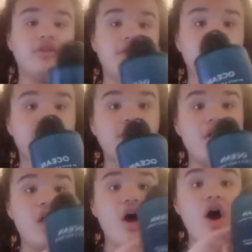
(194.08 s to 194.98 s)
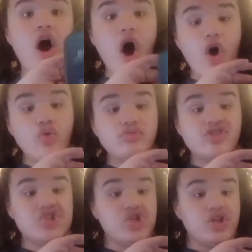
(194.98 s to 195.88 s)
this
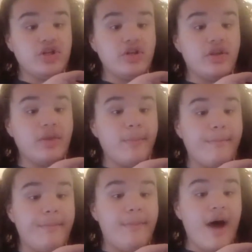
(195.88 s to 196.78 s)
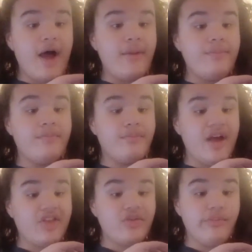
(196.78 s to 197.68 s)
Ocean by
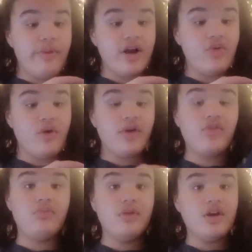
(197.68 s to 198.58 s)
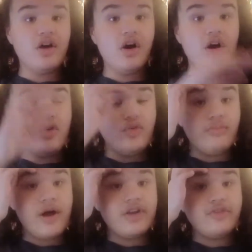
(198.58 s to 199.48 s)
Bath and Body Works mint cologne
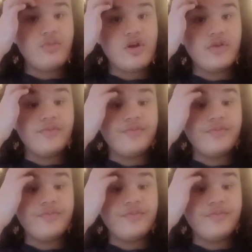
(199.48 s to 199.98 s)
body spray.